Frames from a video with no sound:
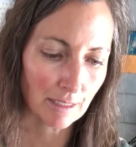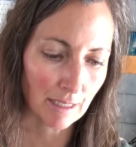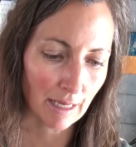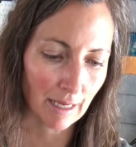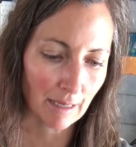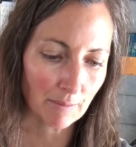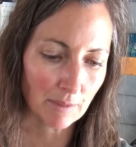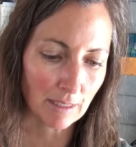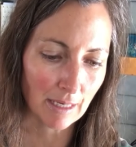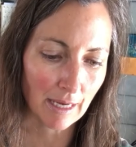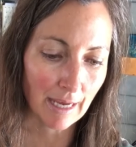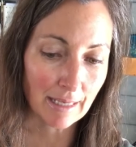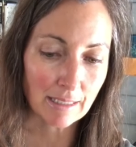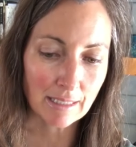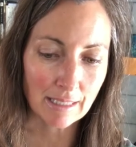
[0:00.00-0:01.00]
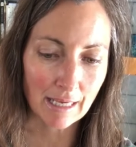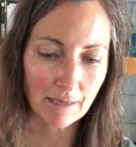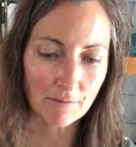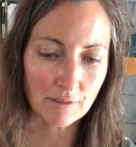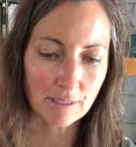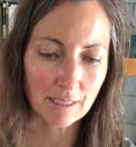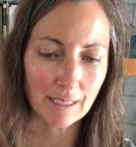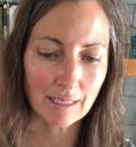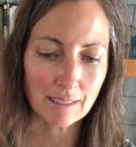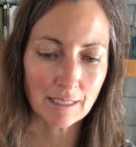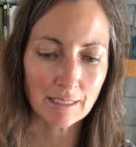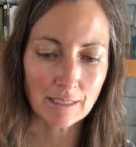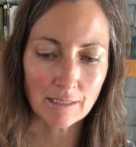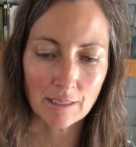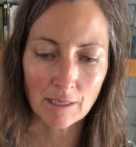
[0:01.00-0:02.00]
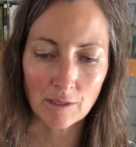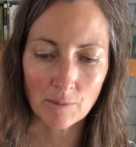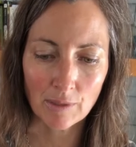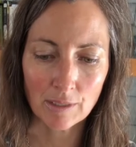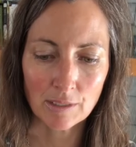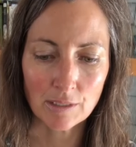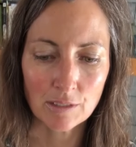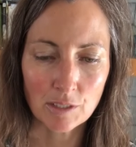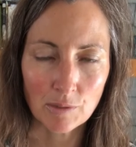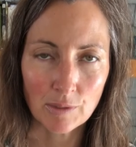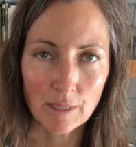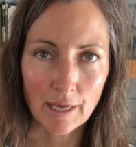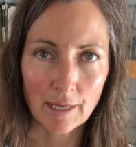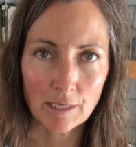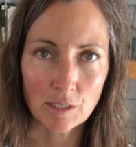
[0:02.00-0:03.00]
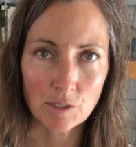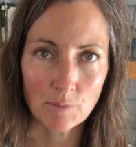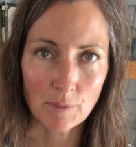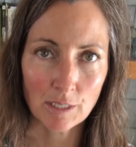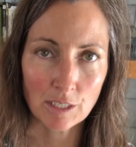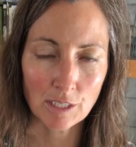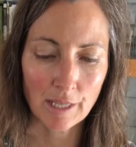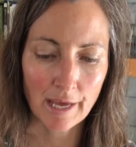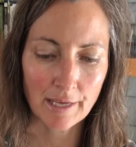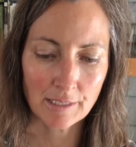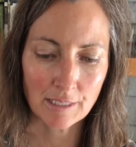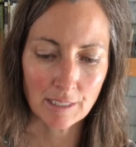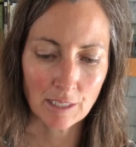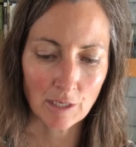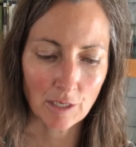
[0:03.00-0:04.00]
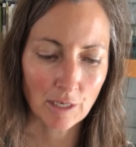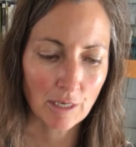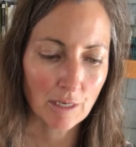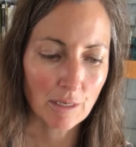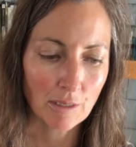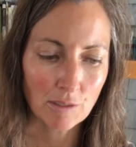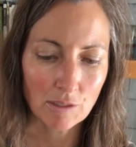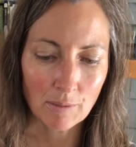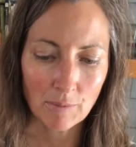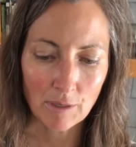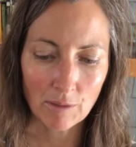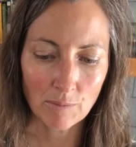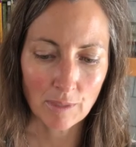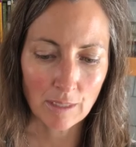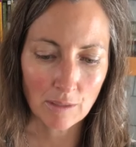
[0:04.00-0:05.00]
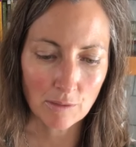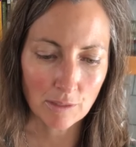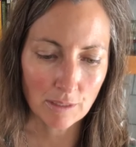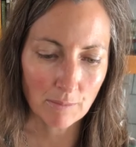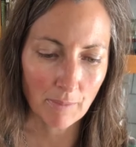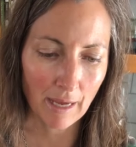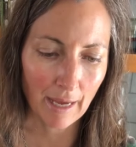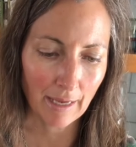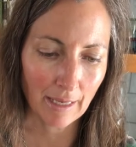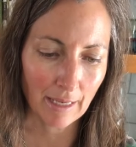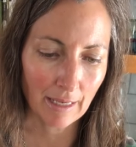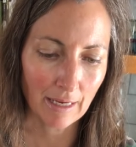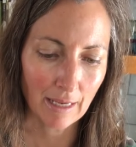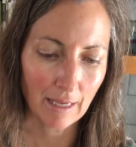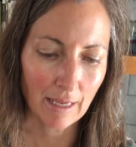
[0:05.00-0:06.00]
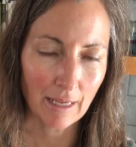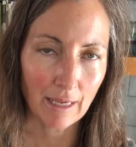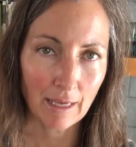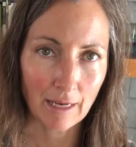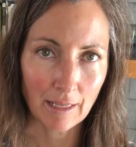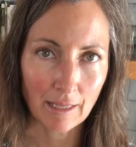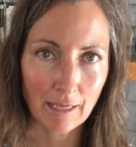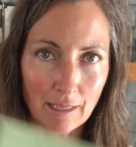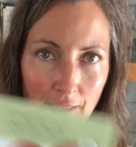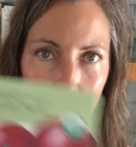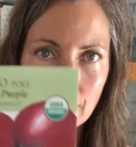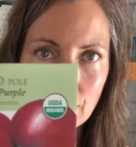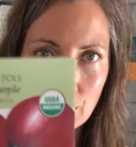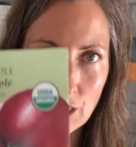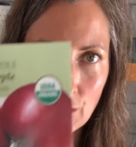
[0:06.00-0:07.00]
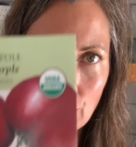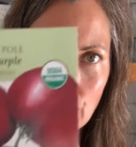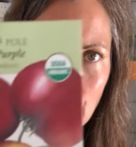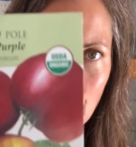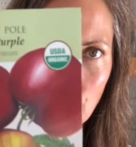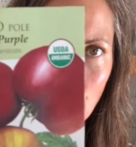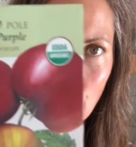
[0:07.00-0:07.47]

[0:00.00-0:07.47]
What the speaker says: of times I save seeds. I didn't get around to doing that too much last year, so I'm gonna reuse the packet. And I like this Cherokee